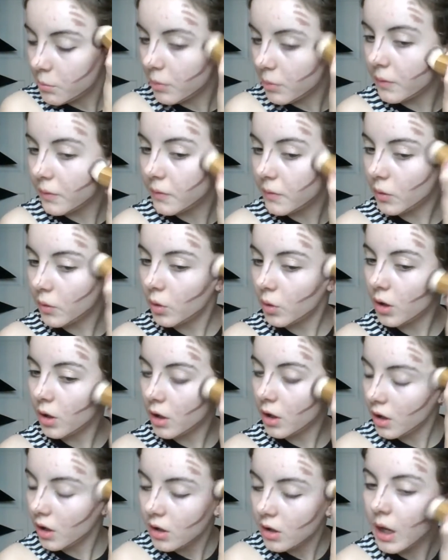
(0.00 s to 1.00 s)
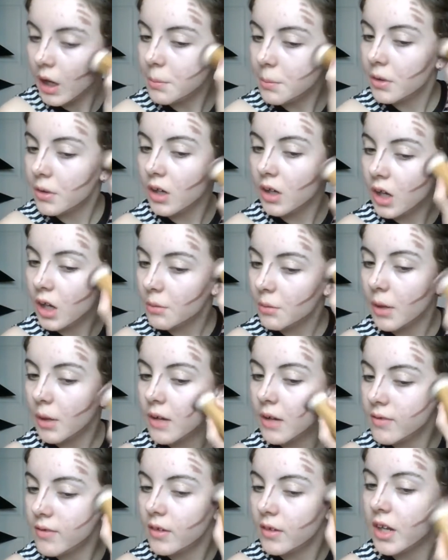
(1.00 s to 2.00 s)
before I put on
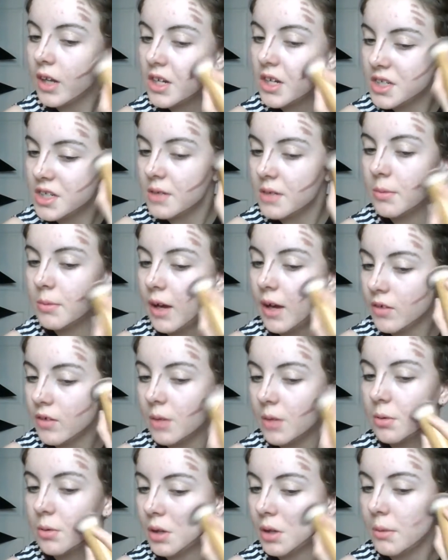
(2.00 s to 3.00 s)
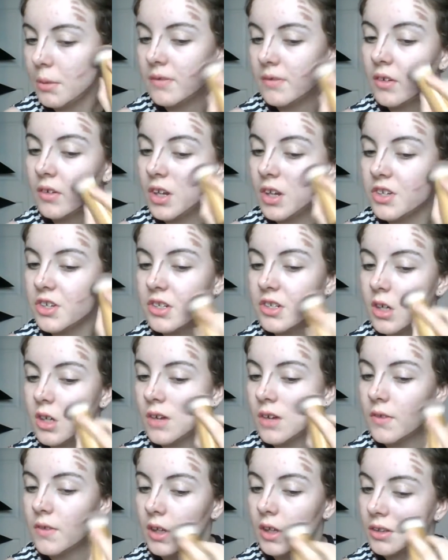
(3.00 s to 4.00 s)
my foundation, but after I put on my foundation
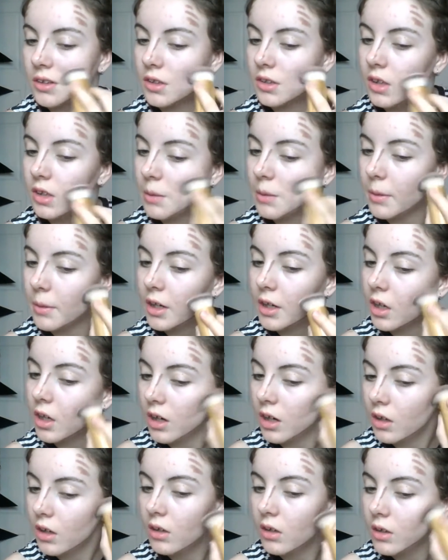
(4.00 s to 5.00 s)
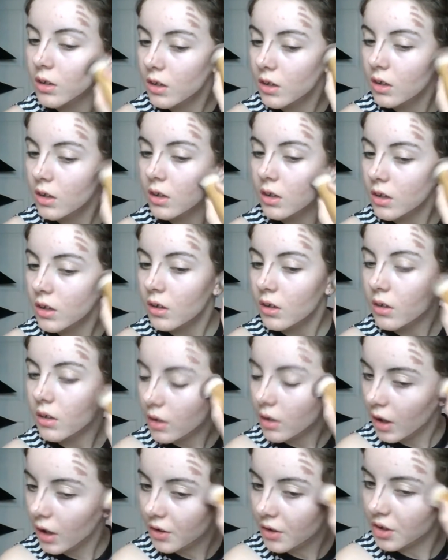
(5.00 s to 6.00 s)
I think it looks a lot better.
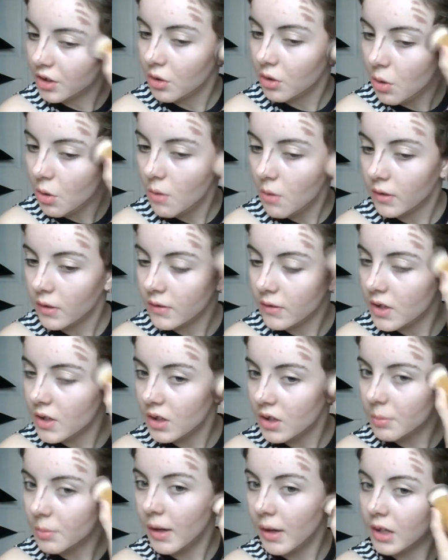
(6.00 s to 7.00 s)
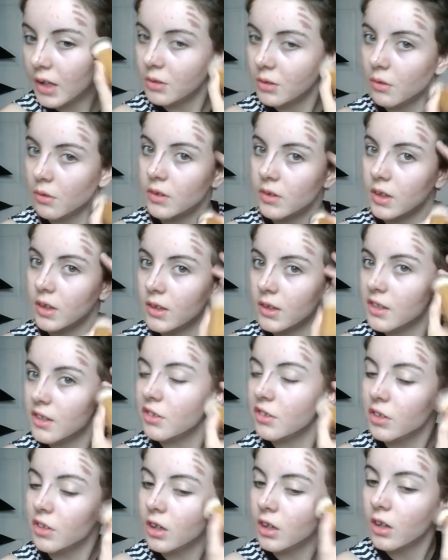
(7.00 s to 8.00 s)
I also go over a few spots with
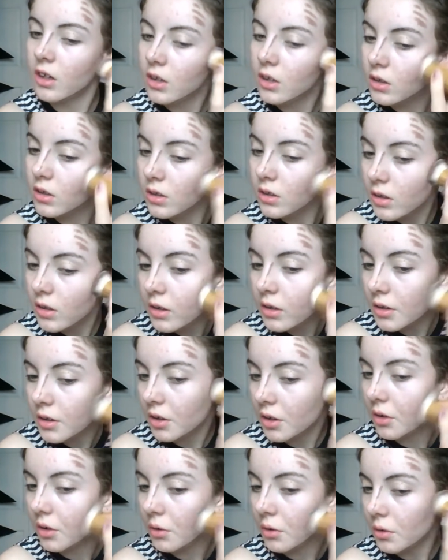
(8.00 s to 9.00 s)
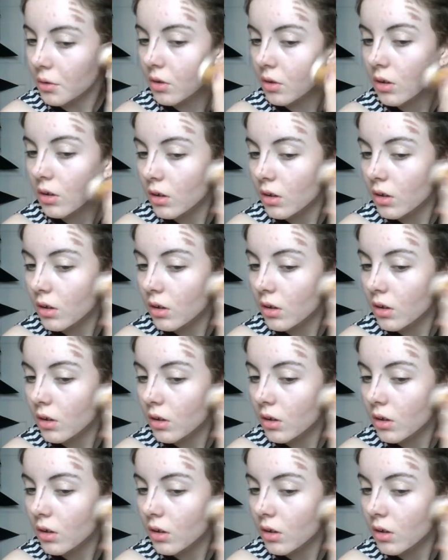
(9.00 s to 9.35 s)
concealer, so